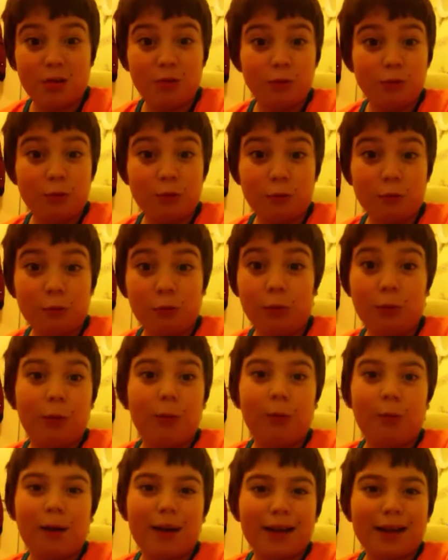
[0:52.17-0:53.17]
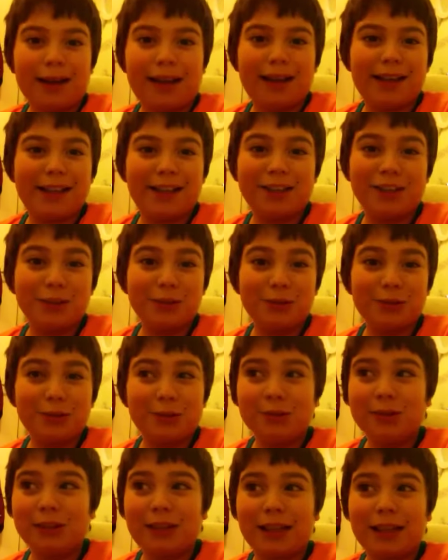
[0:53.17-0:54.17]
Ooh, what can I do
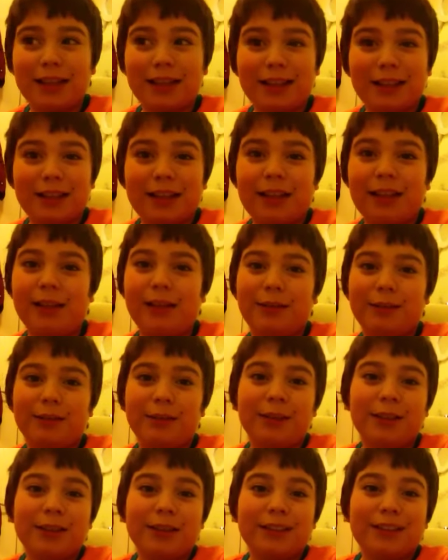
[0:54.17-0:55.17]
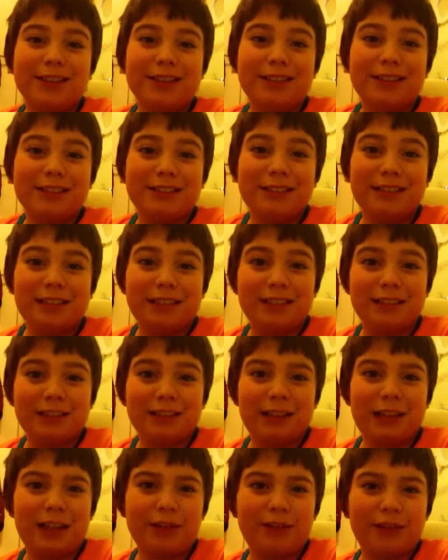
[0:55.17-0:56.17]
to get um eh, to
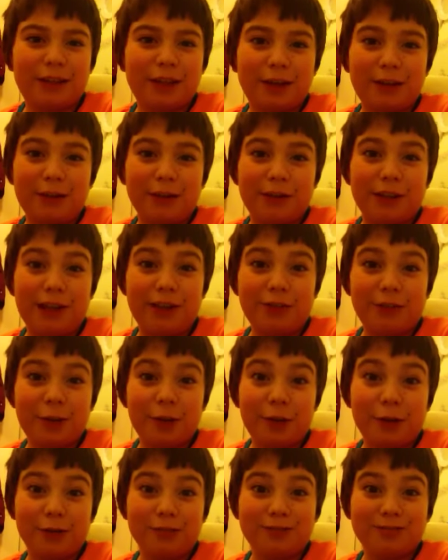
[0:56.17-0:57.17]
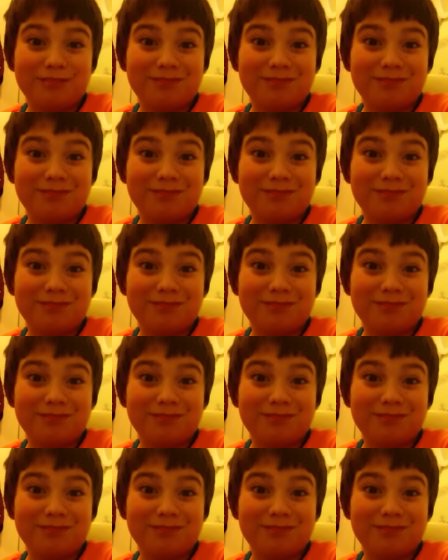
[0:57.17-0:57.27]
have a go on that phone?